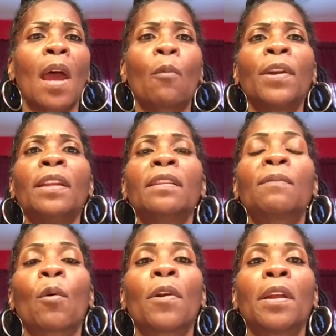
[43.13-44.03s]
went in this
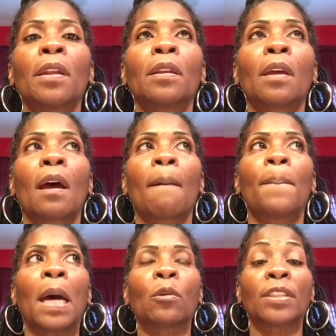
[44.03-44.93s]
morning
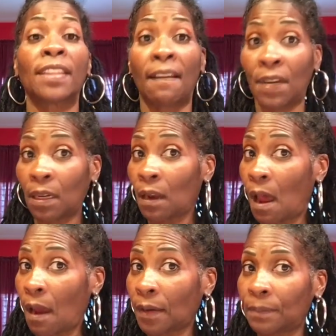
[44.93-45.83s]
about 7
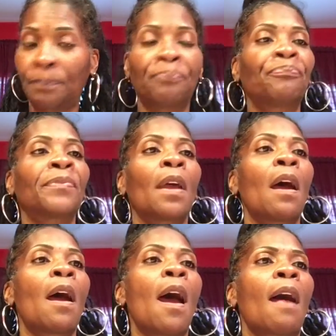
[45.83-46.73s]
o'clock.
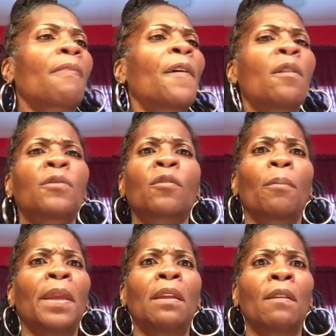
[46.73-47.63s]
I thought I was going
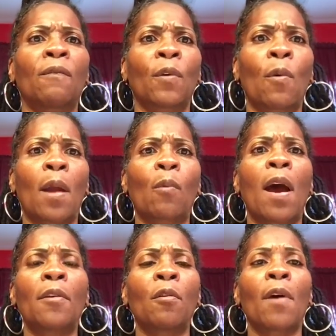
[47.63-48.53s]
to be in there for quite a while.
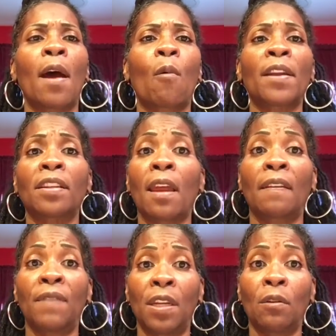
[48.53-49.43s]
I know I watched a lot
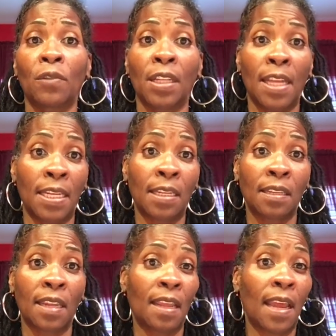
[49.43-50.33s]
of videos and they did
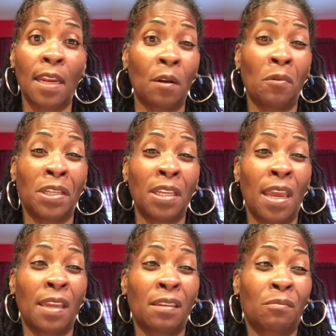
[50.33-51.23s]
say that it only
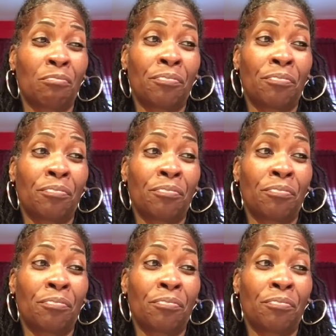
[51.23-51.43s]
takes